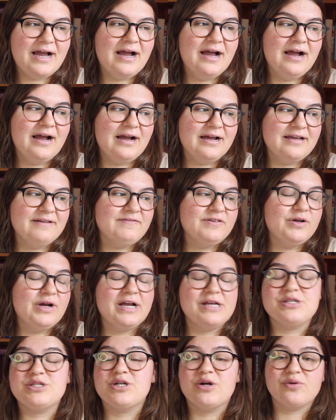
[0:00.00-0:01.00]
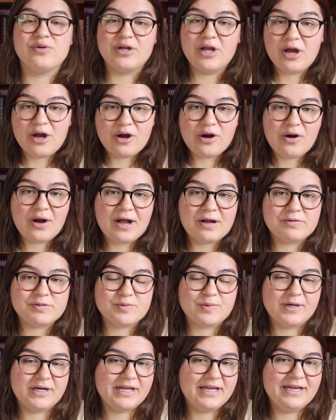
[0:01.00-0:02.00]
If you guys don't know, I
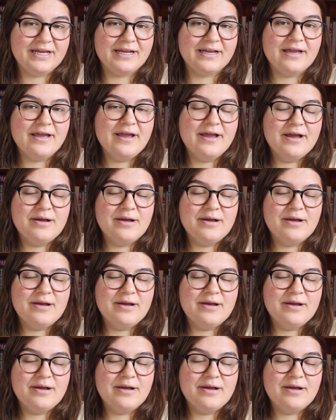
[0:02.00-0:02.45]
was working